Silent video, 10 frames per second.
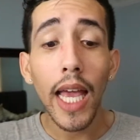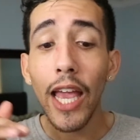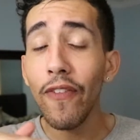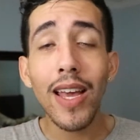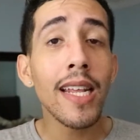
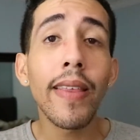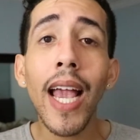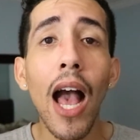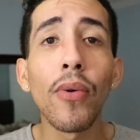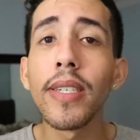If
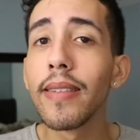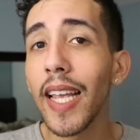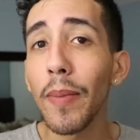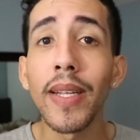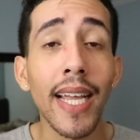anything, I was
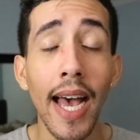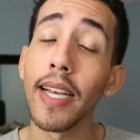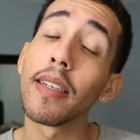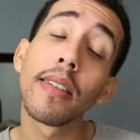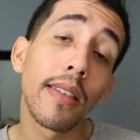
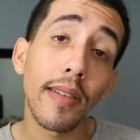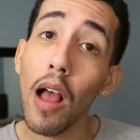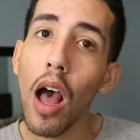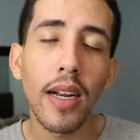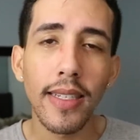stigmatized,
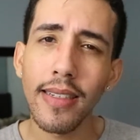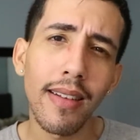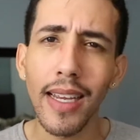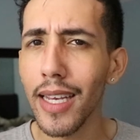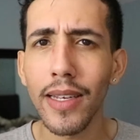
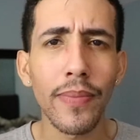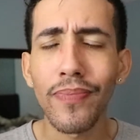honestly.